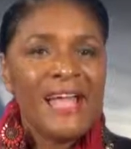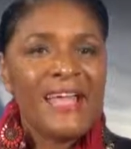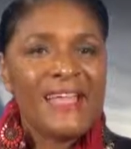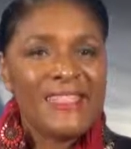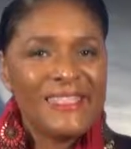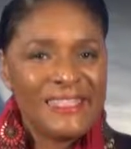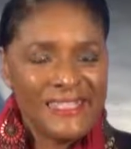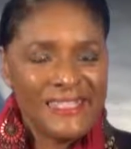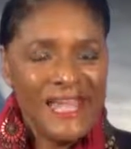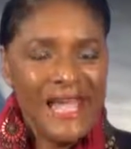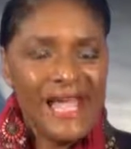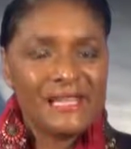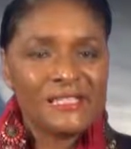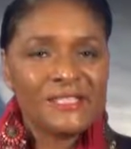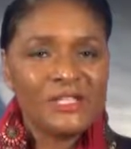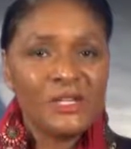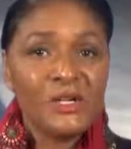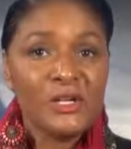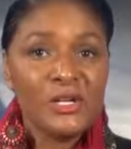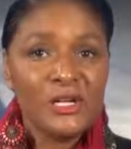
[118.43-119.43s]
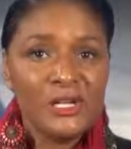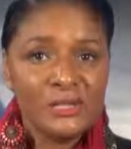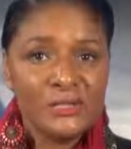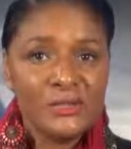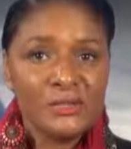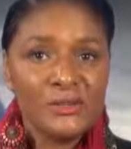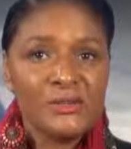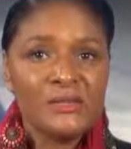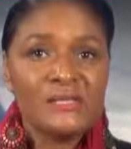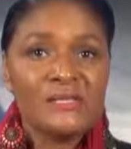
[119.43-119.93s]
And that
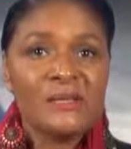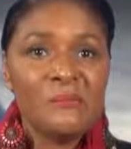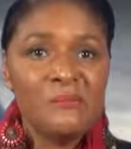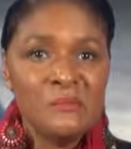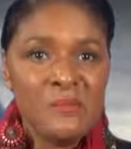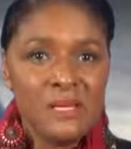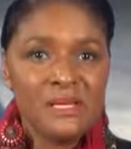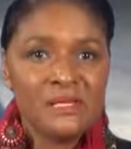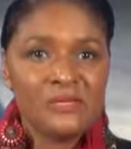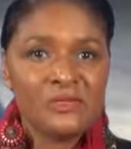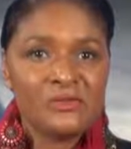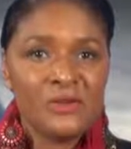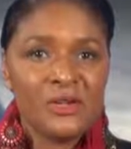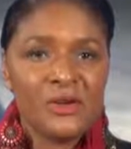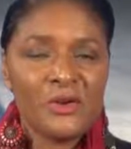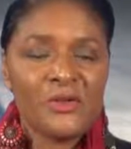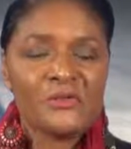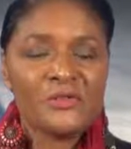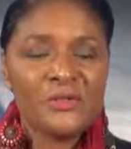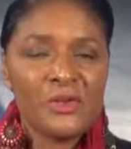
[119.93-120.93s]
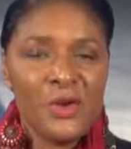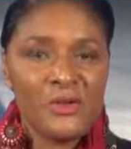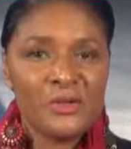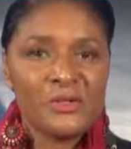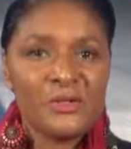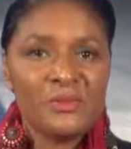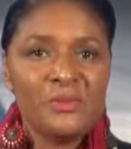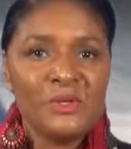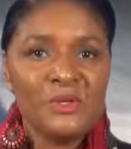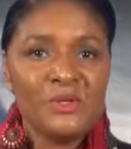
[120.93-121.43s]
concludes the Ministry of
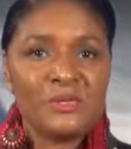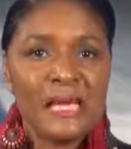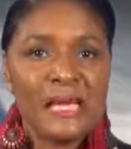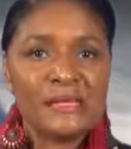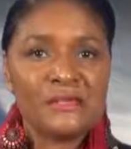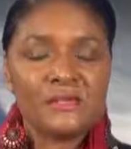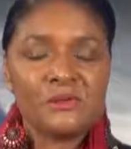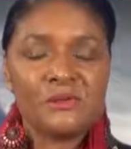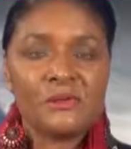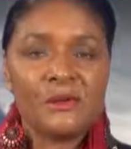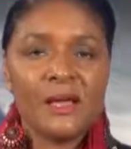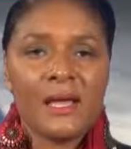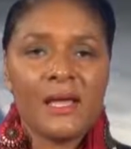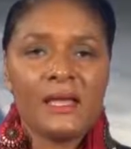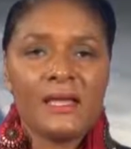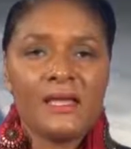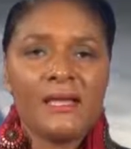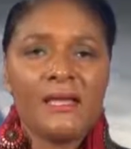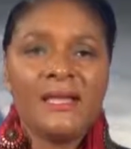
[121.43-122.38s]
Tourism News Extra.